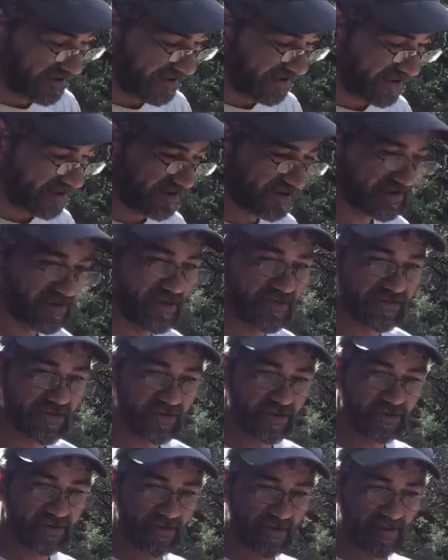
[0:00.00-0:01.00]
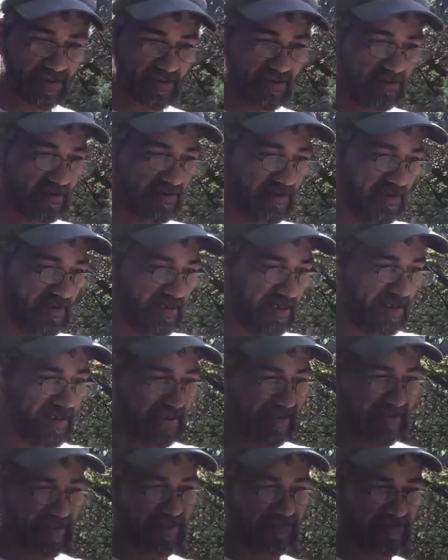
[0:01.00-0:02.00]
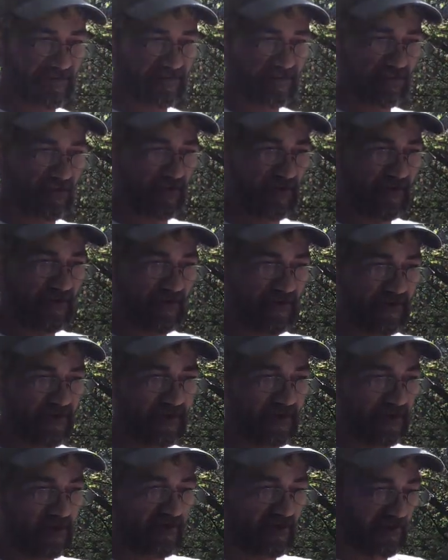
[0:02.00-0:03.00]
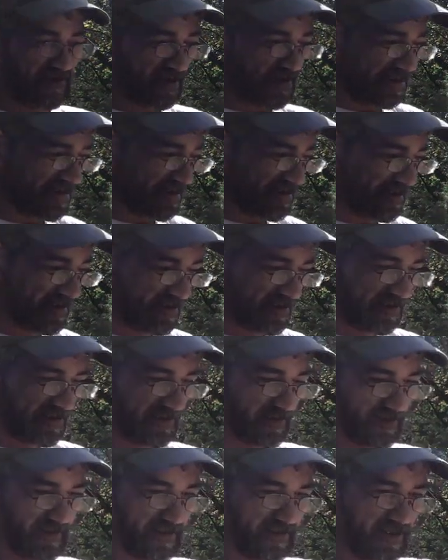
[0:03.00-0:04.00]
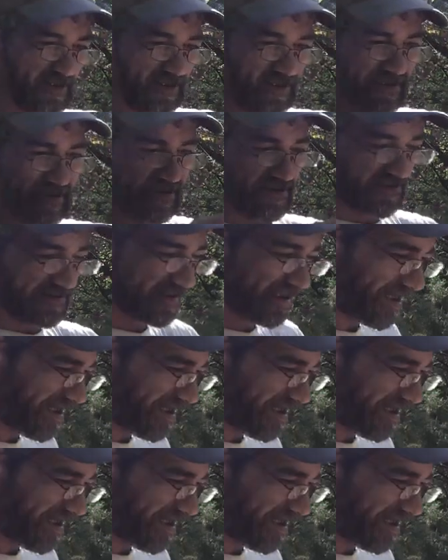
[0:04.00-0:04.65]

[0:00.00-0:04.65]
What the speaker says: Now this goes on a drill, and it's got the little uh, deals.